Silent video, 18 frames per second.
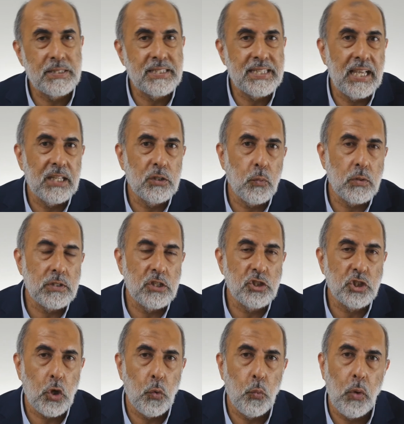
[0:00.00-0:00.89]
say it was in
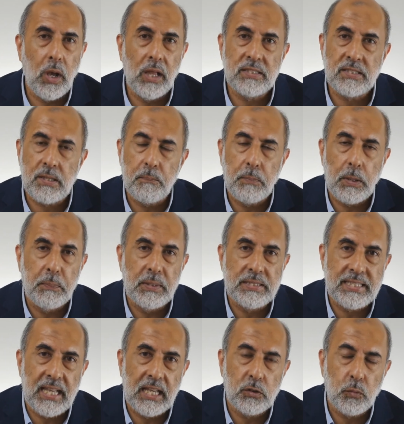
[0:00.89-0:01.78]
Shawwal, some people
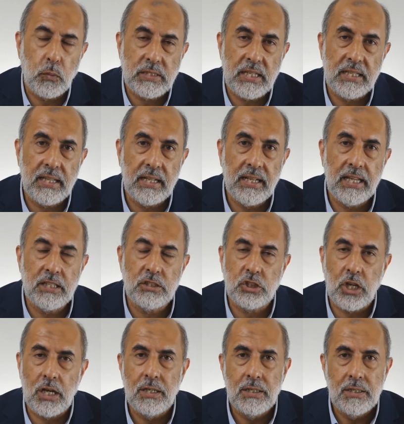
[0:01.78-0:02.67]
say it was in the
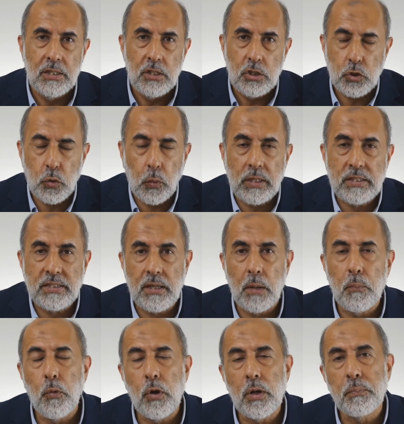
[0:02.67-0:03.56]
Hijjah, so it's
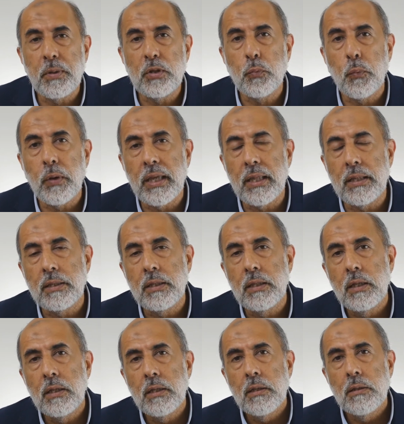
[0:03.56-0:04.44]
somewhere between.
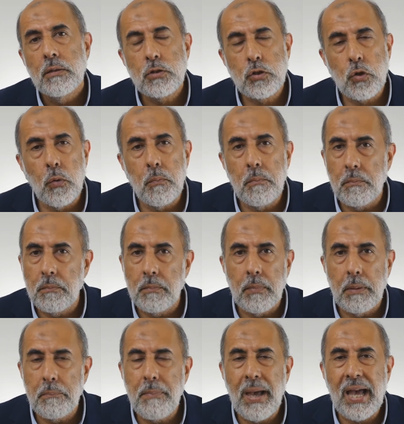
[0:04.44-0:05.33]
So
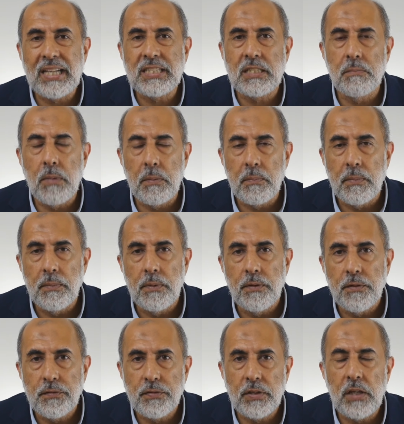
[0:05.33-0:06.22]
maximum
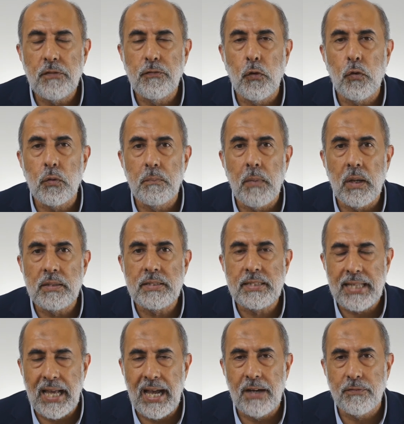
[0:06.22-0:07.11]
3-4
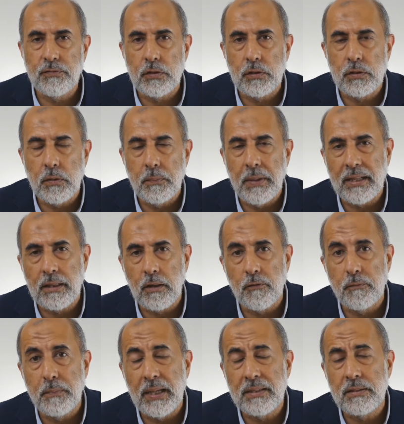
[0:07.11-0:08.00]
months after the Battle
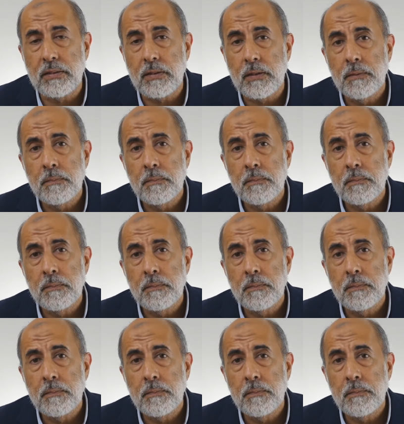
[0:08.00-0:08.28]
of Badr.